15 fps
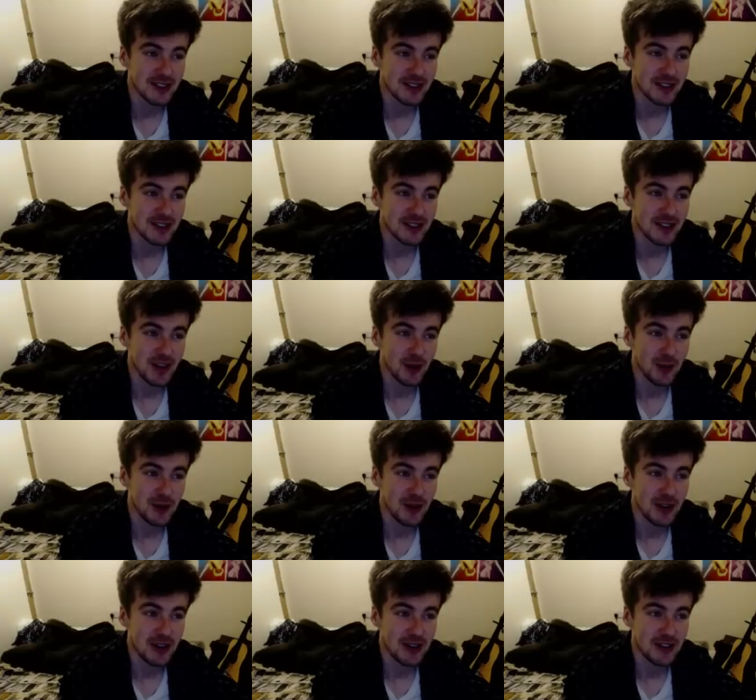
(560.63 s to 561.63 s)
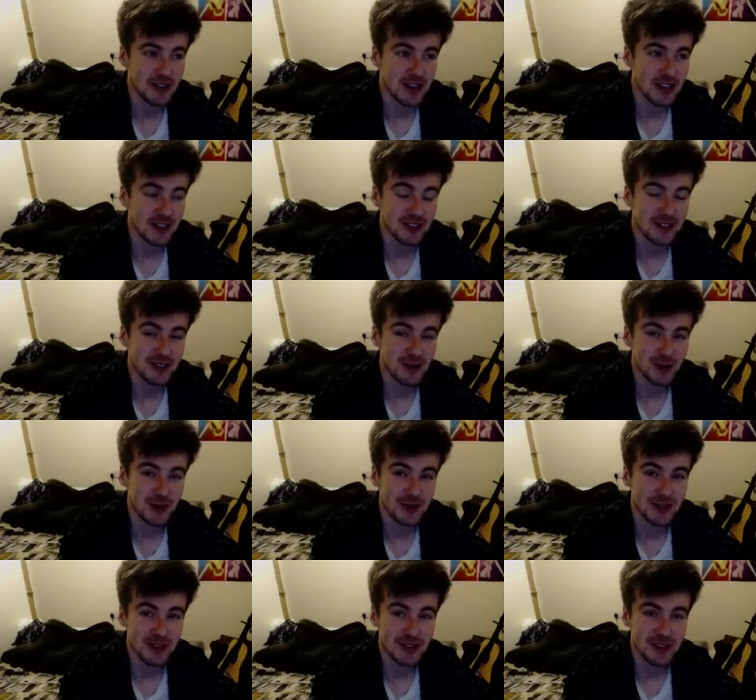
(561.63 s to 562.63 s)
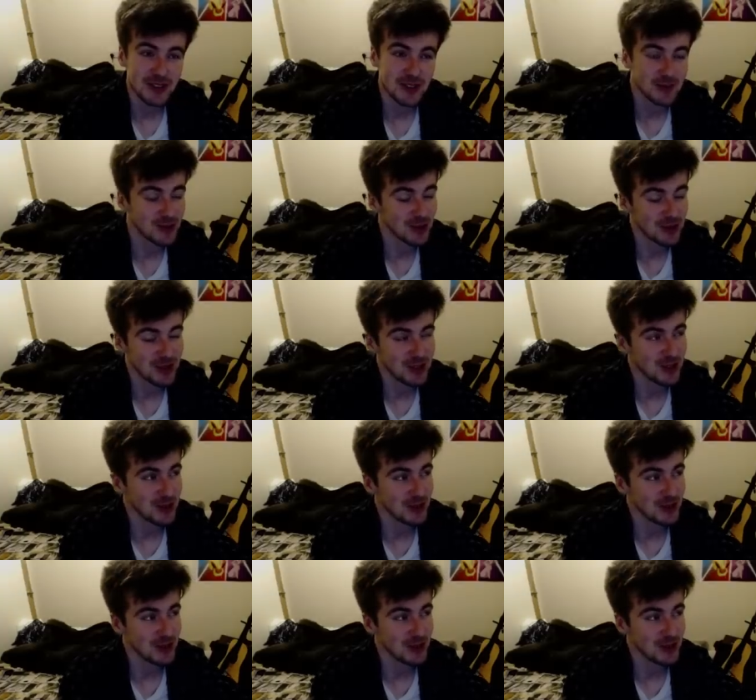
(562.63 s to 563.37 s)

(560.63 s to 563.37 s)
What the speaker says: I hope you guys like us too. I'm sure you do.